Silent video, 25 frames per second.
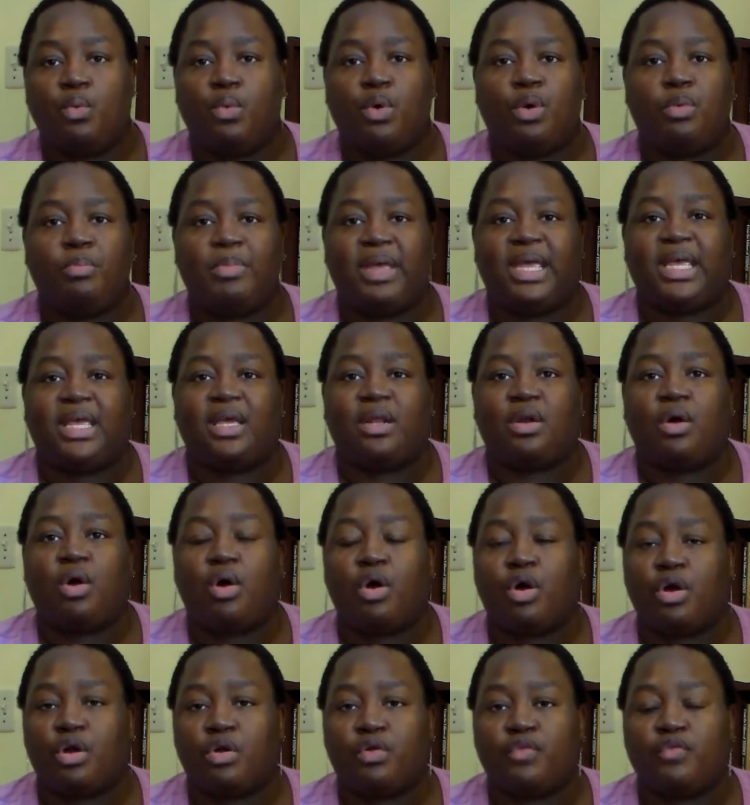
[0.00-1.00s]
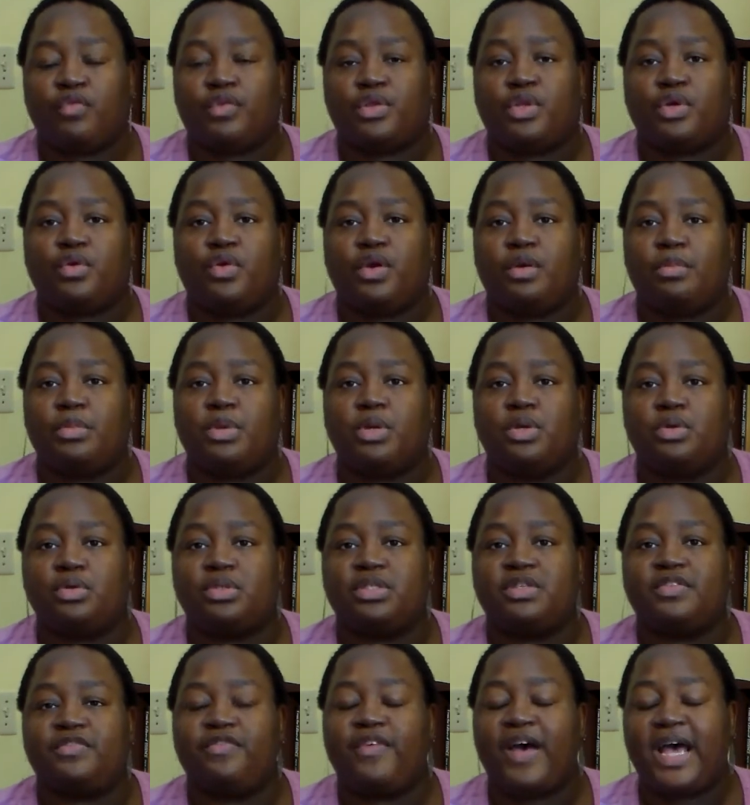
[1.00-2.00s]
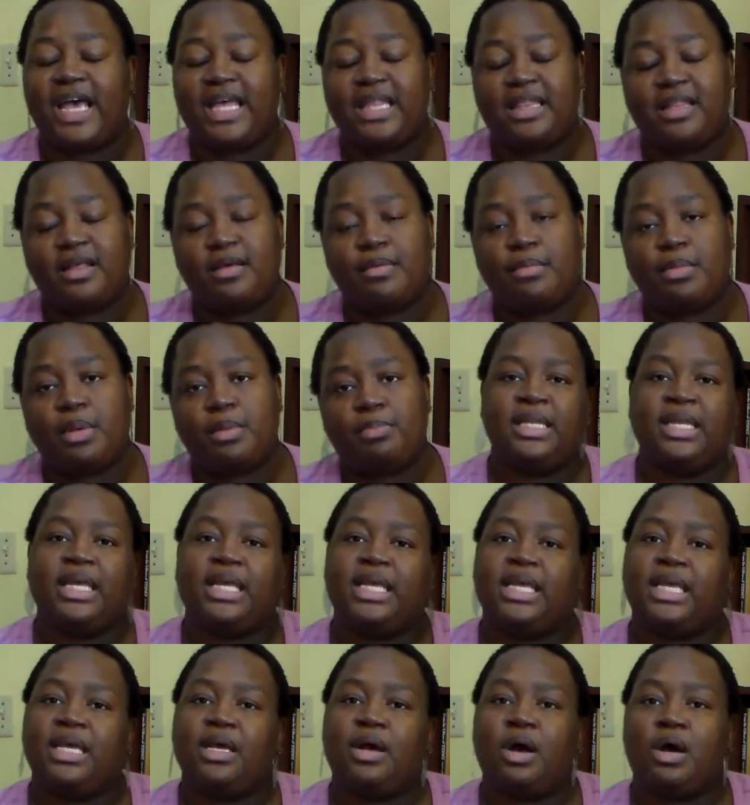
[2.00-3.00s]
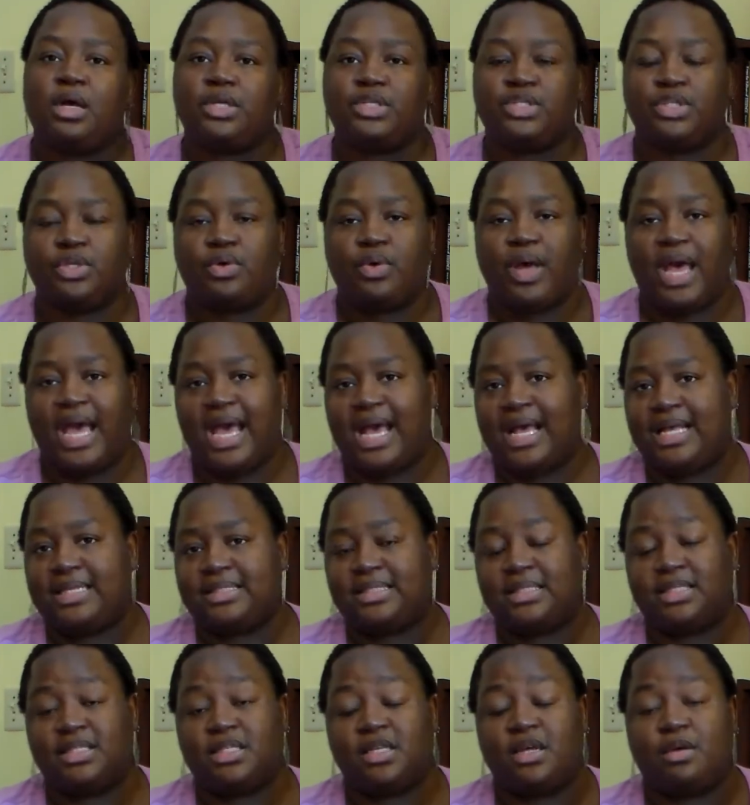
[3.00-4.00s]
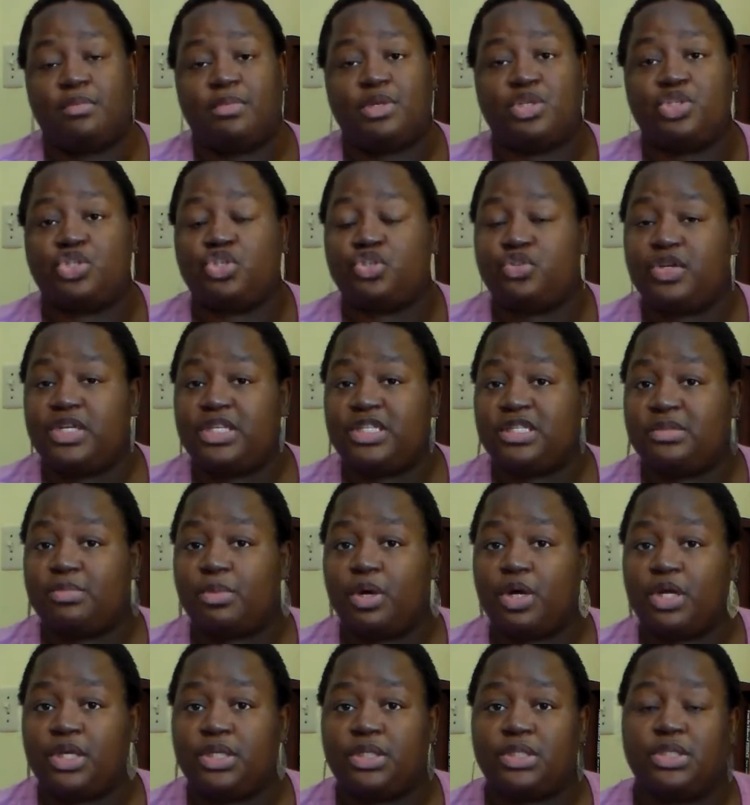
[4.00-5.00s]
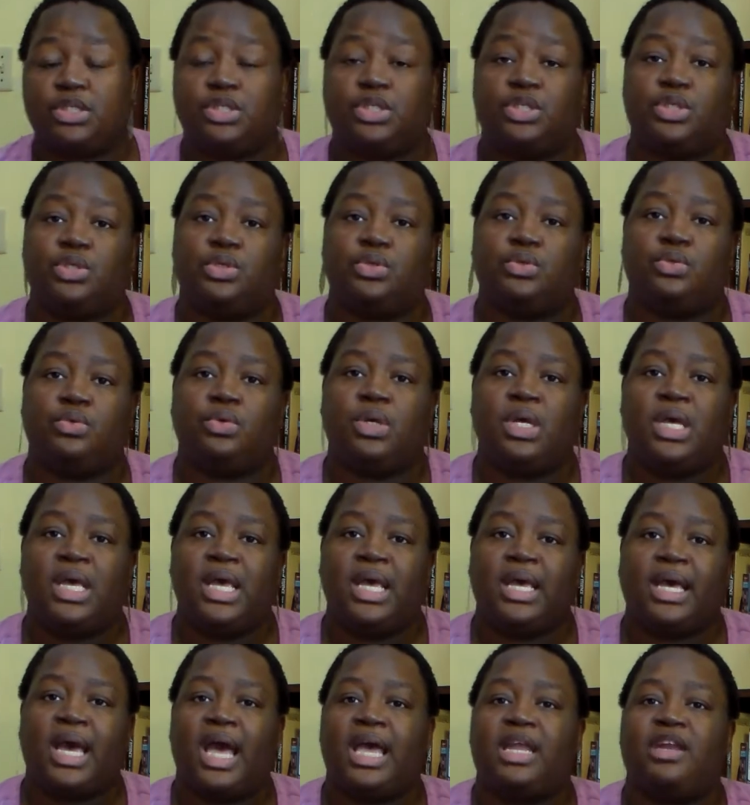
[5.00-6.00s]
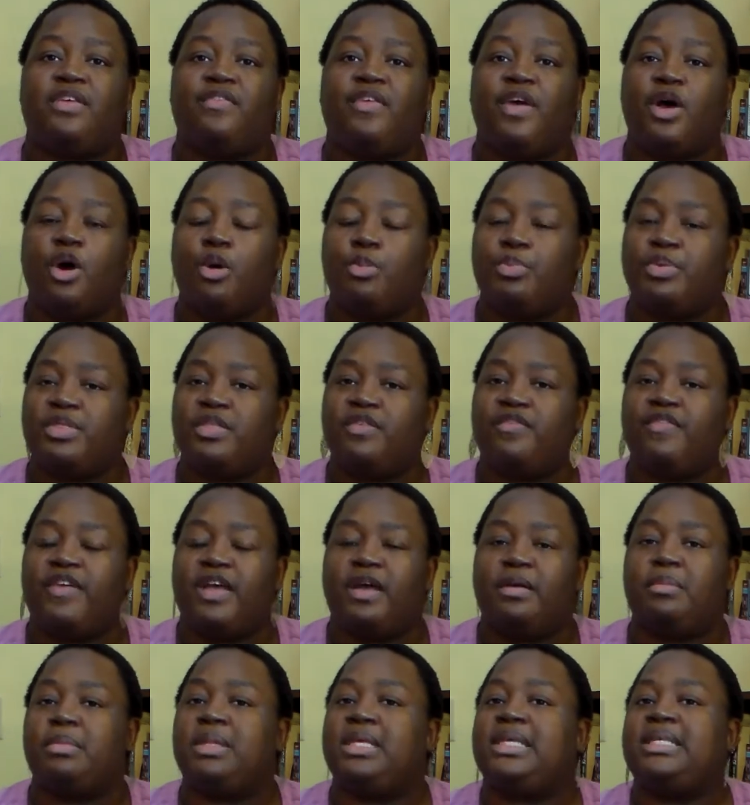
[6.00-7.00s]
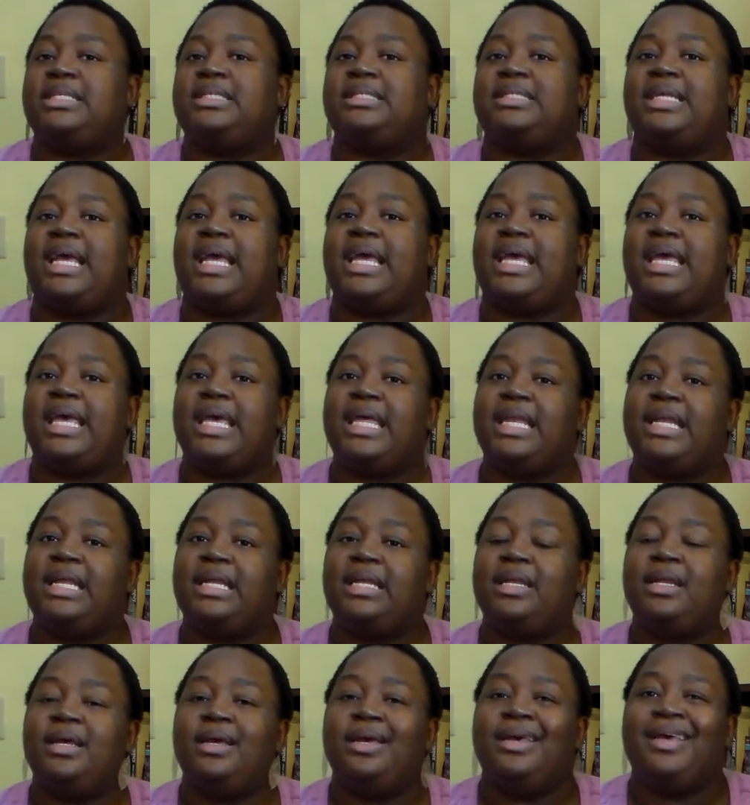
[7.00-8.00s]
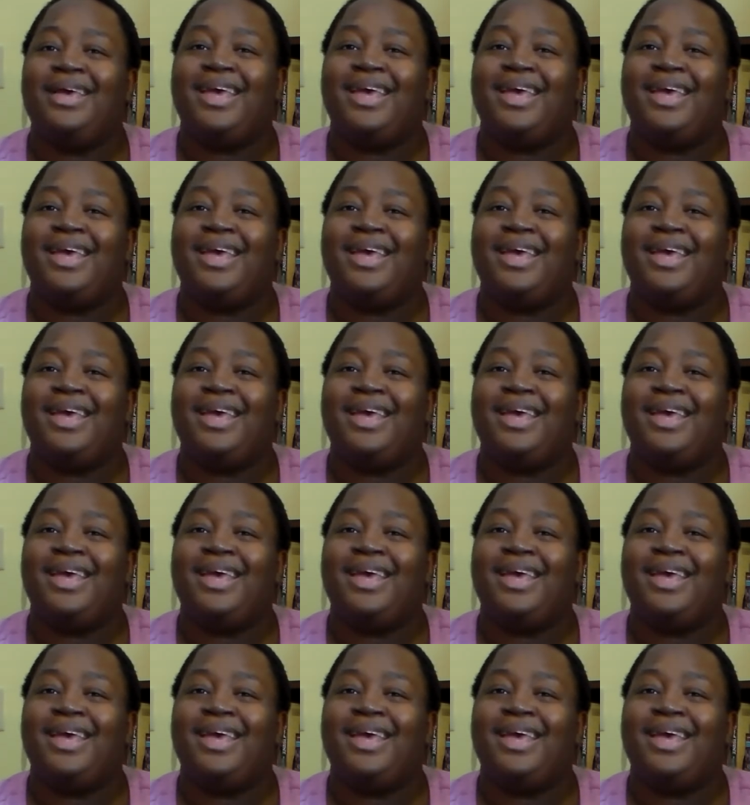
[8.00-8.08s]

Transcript: will make it harder for the criminal to find them. Nikki also has some street smarts to kind of help the family stay hidden.